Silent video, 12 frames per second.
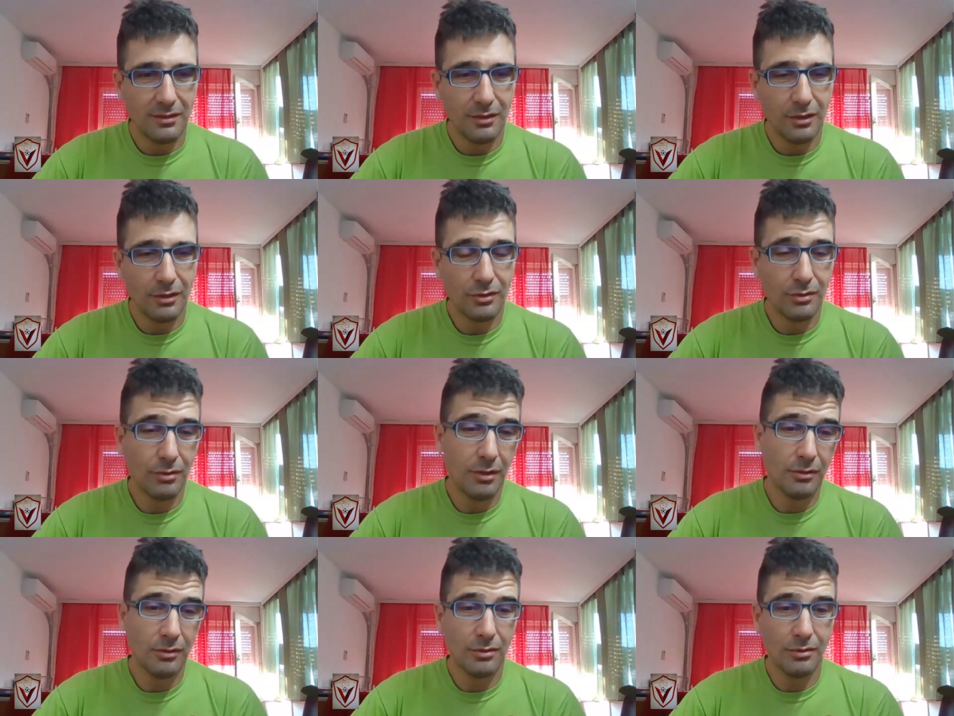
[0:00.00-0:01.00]
lost
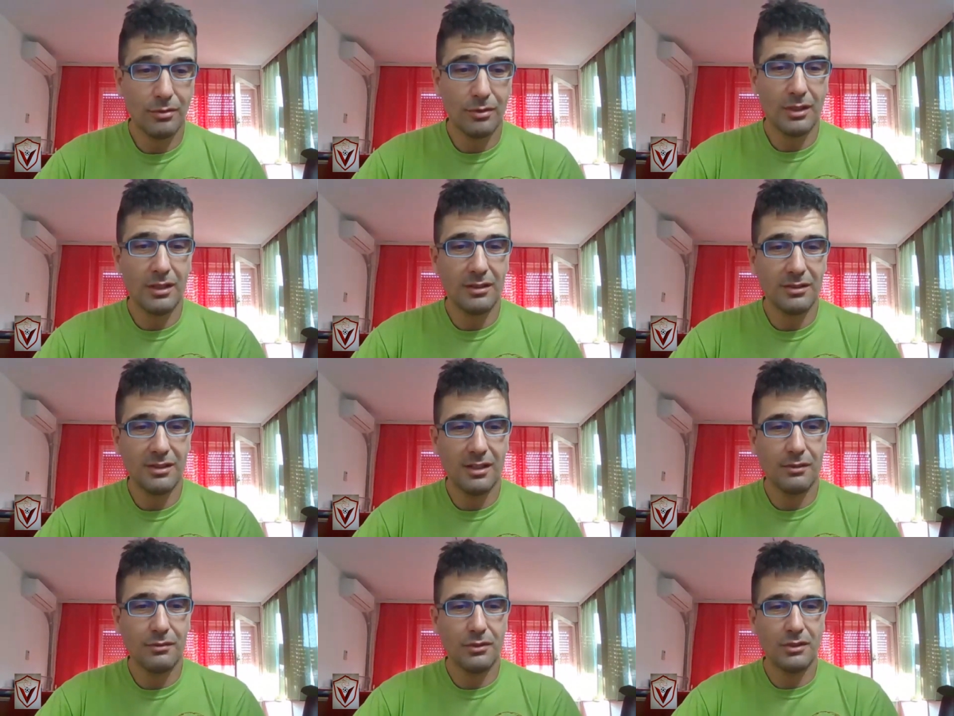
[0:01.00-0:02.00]
also to Hannah
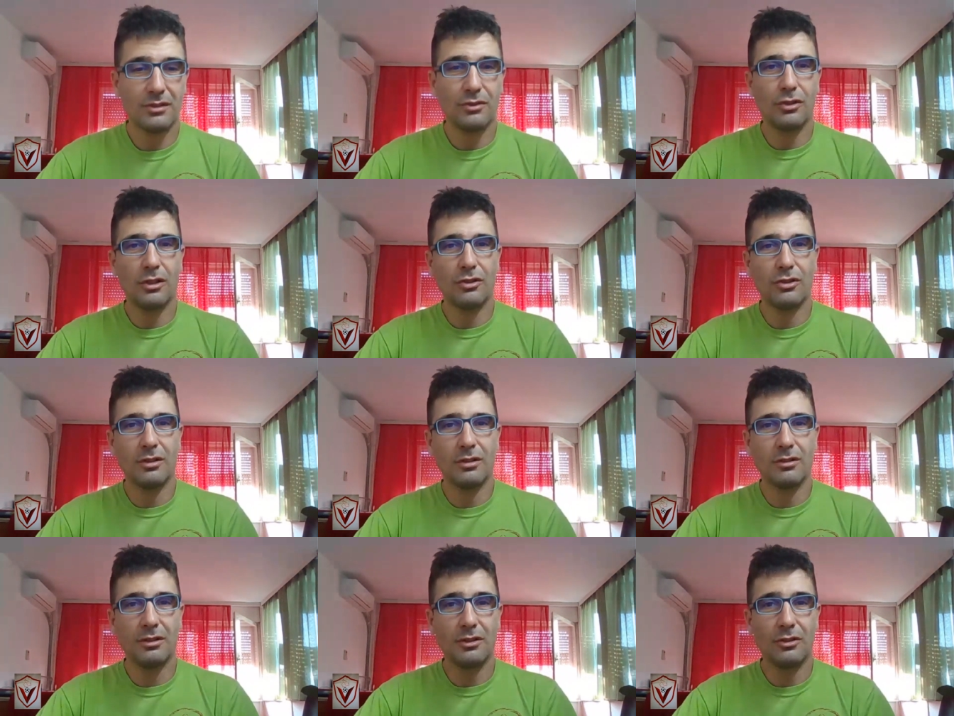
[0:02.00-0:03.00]
Cifers, JJ
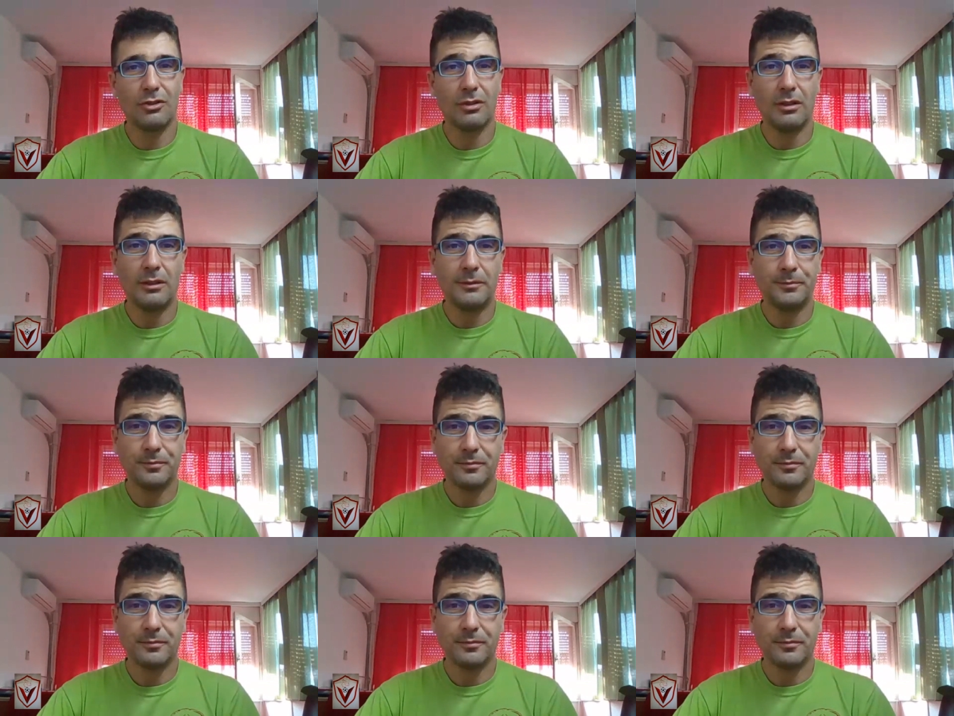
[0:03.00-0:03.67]
Aldrich.